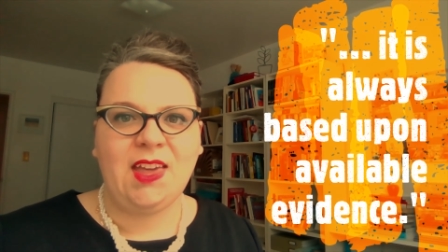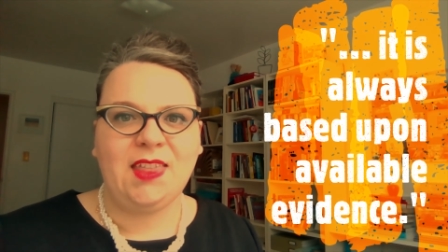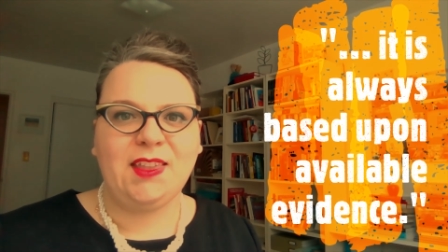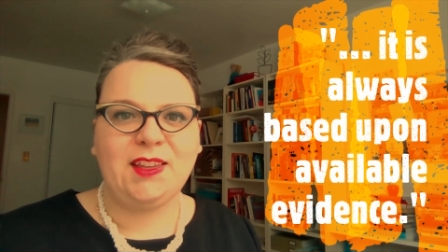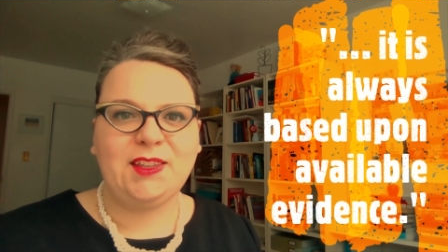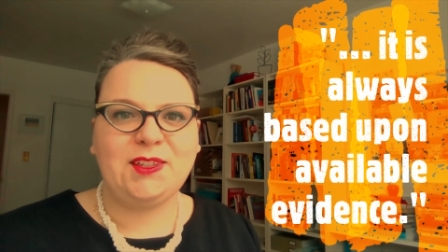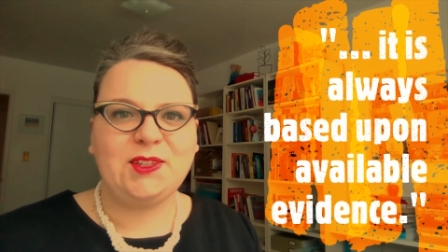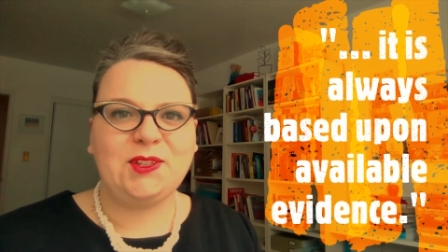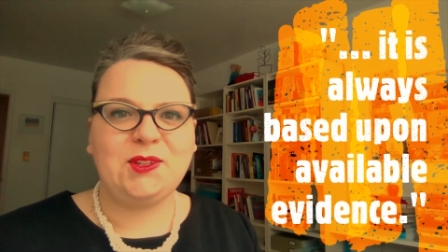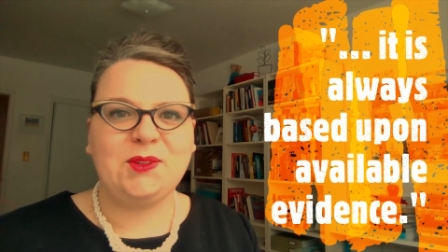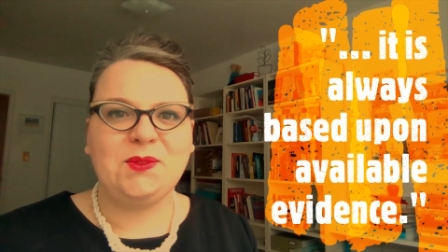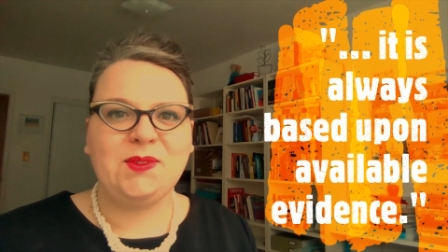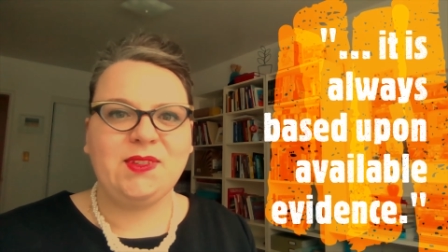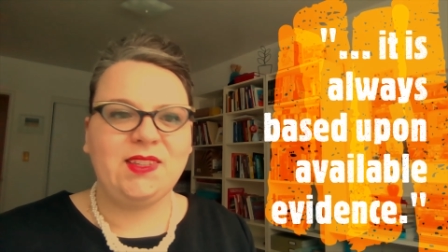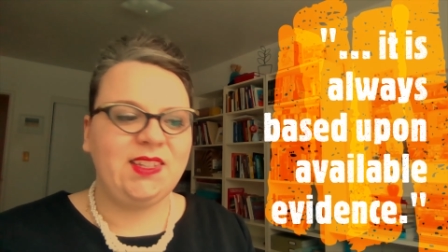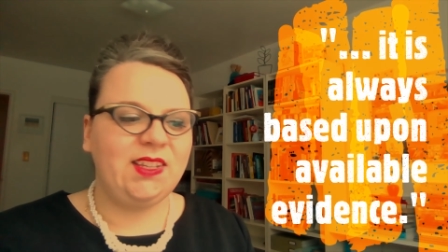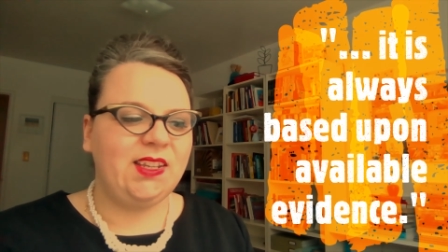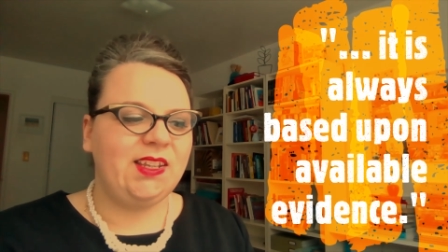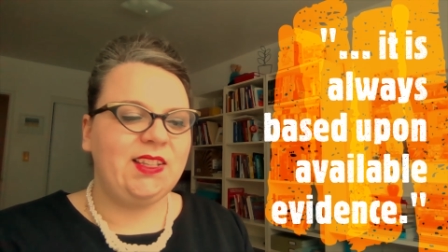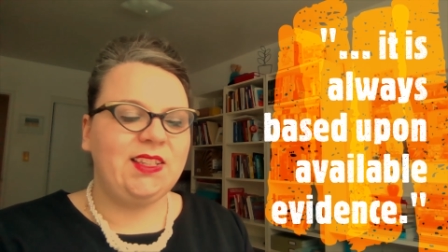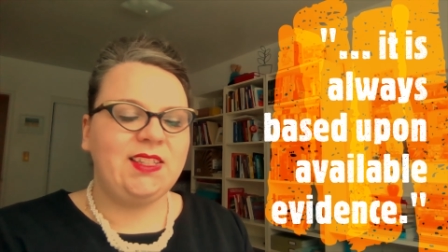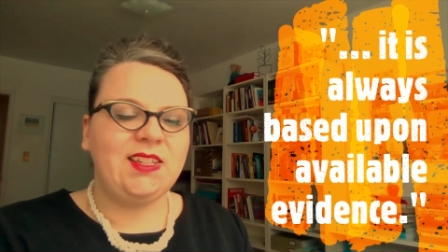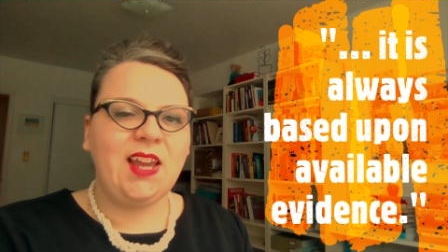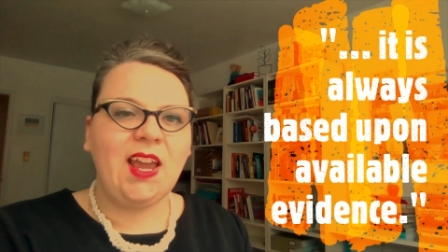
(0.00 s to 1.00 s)
that students
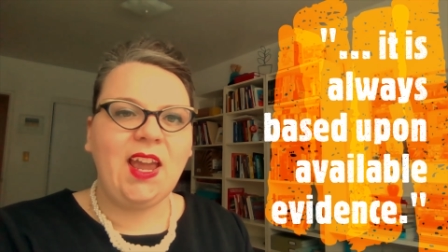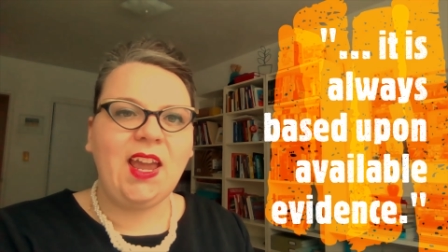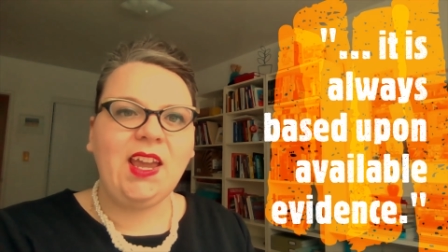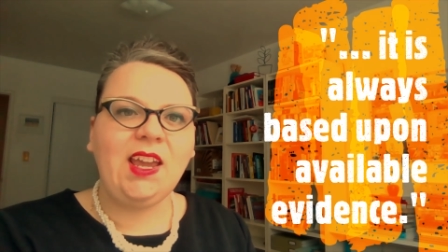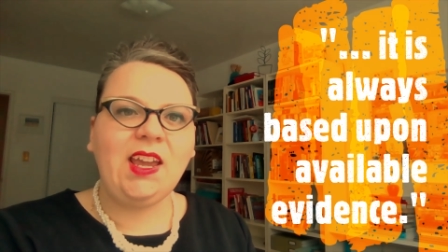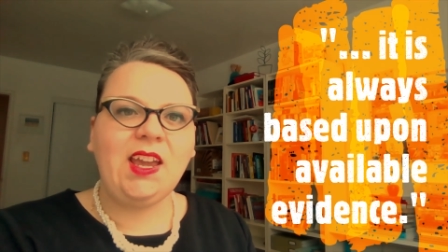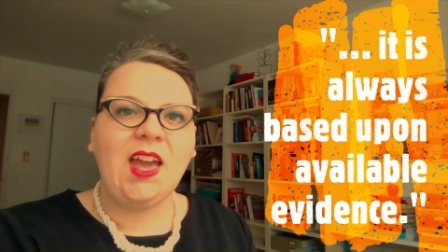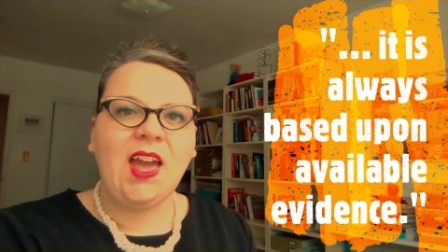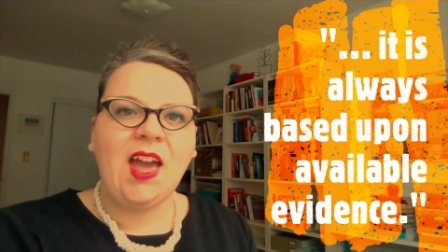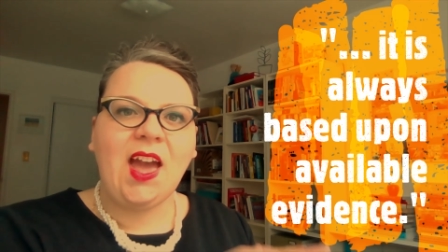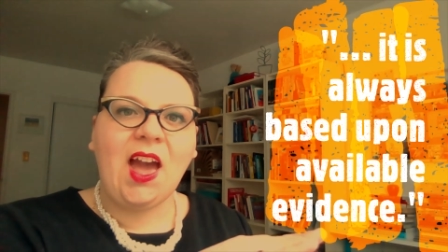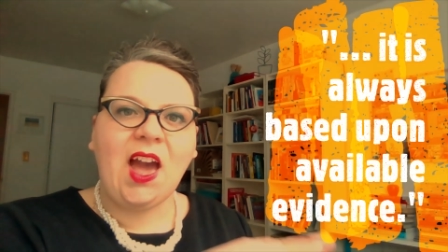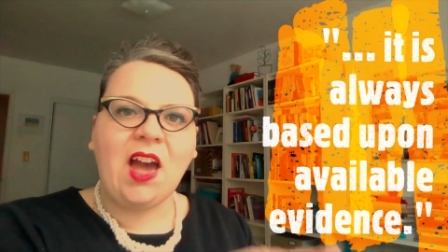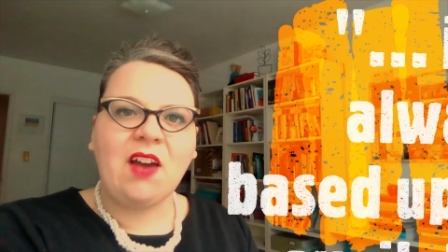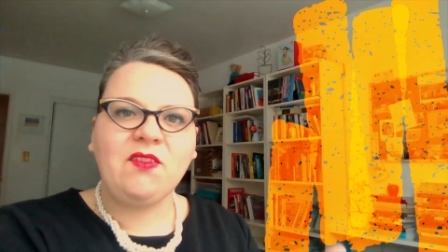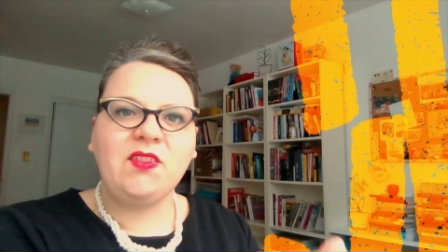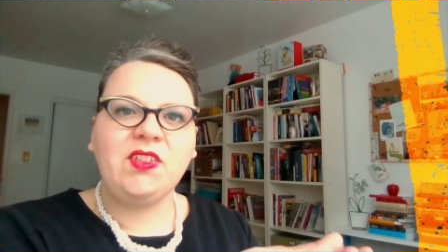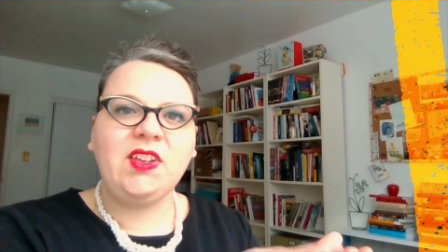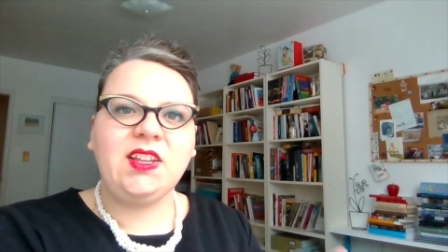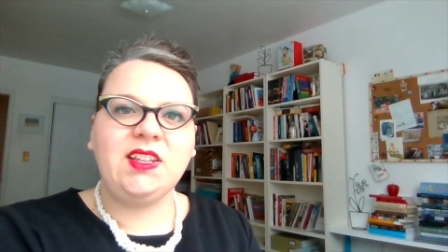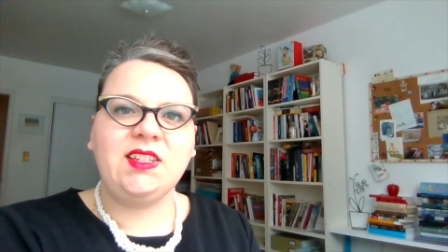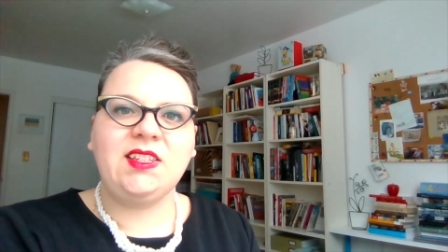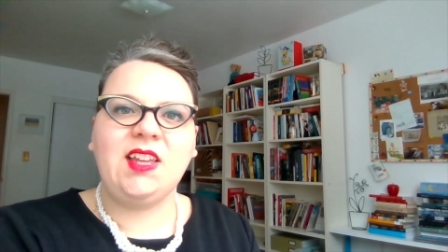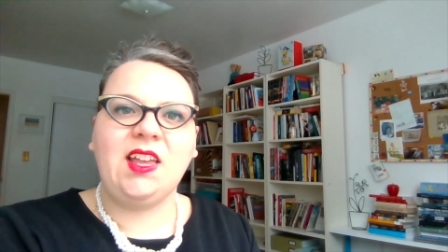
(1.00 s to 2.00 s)
can take
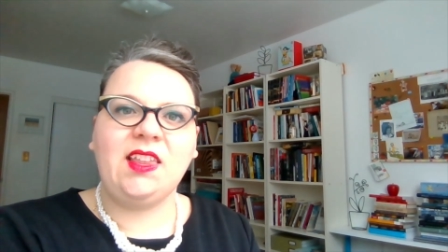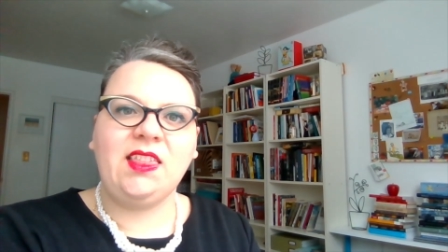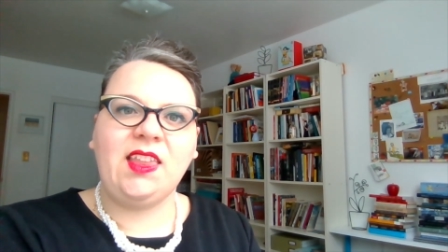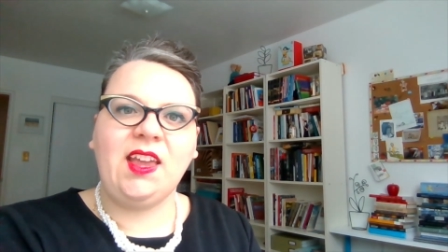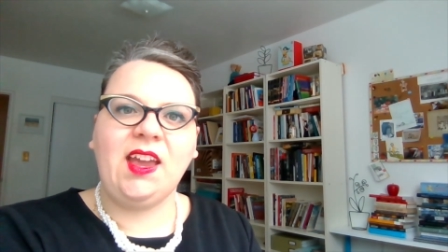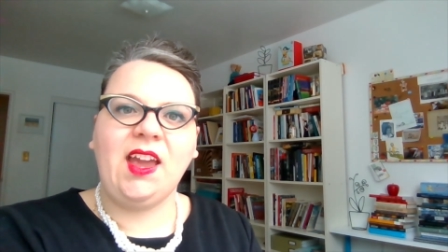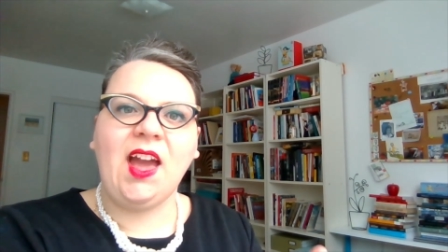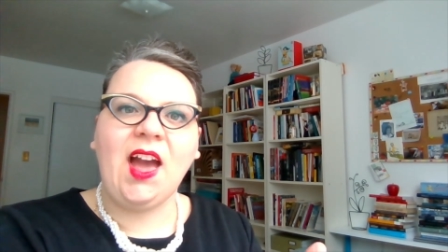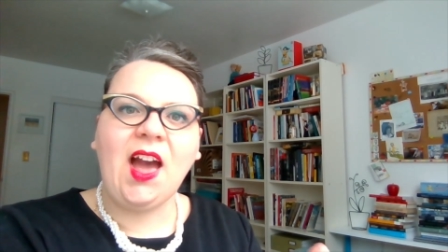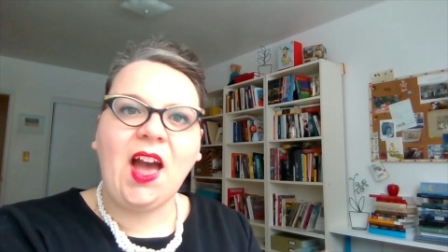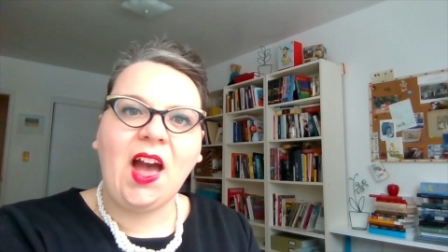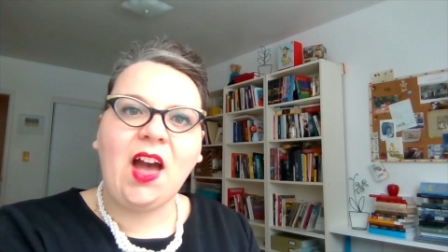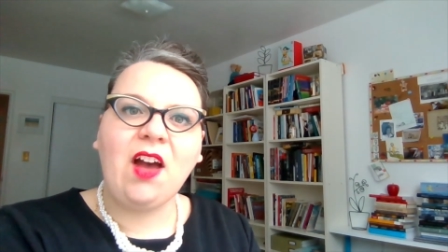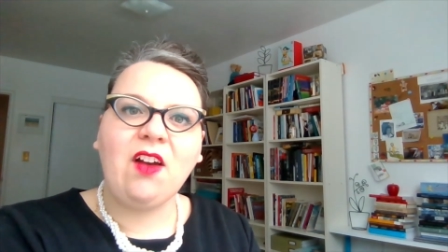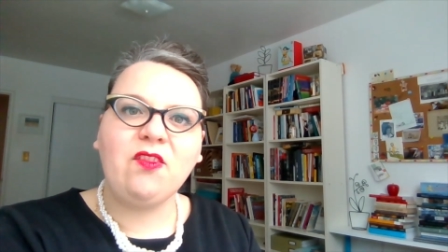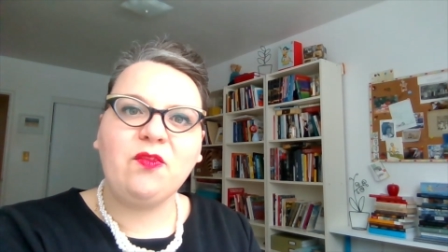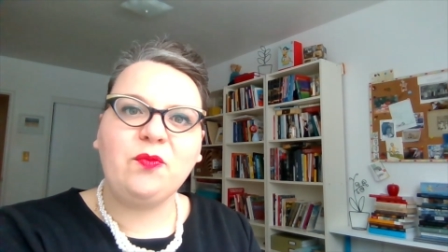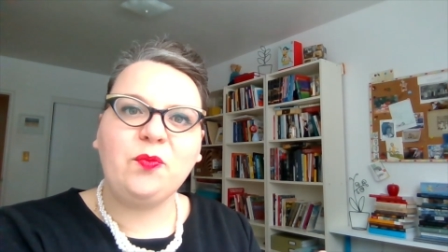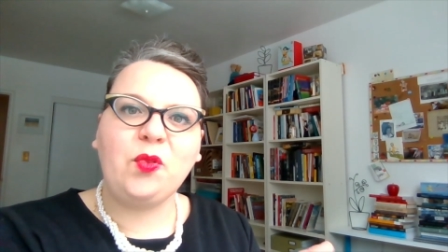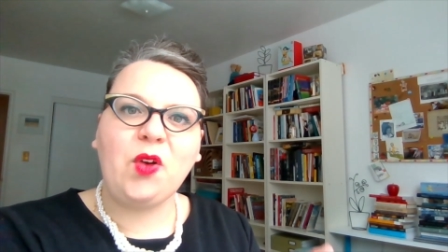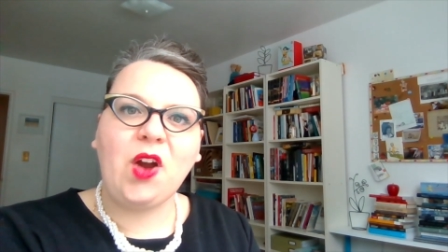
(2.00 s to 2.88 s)
evidence that they have,